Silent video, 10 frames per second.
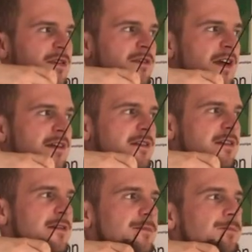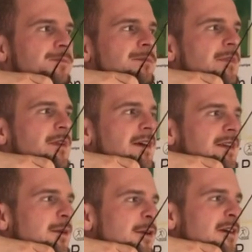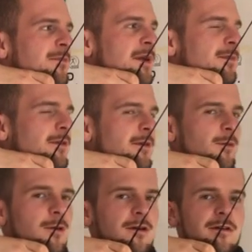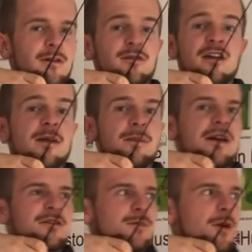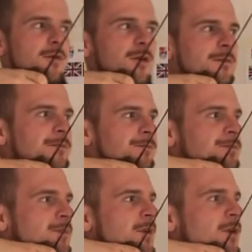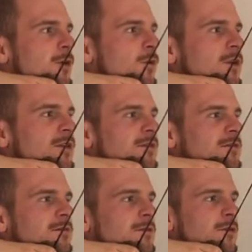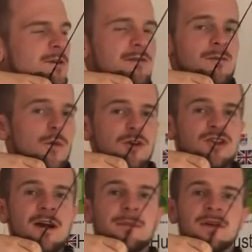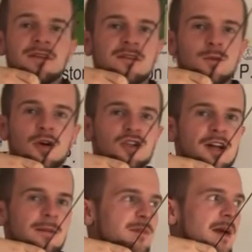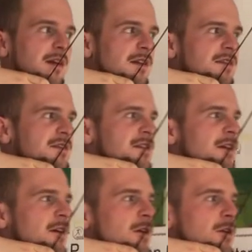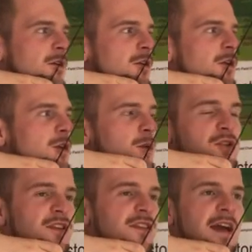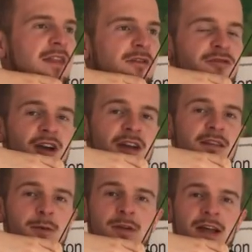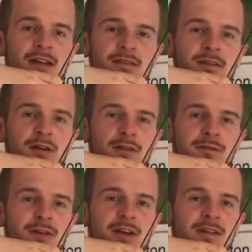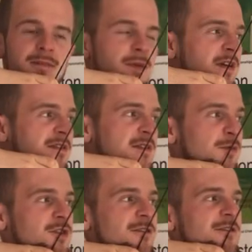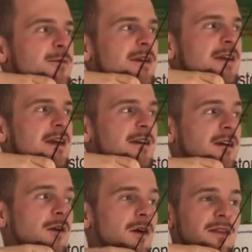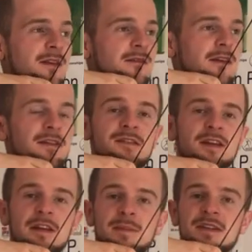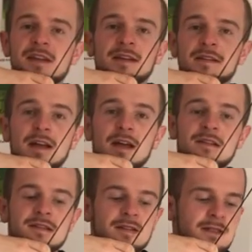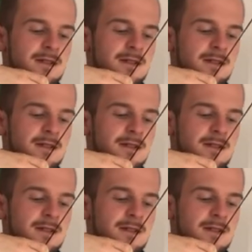was invented, and you would have people that were, you know, grandmaster bowmen who would, or even world champions, world champs medalists, who would just get the fright. They would get target fright because they were choosing when to let go, and they'd suddenly be second class.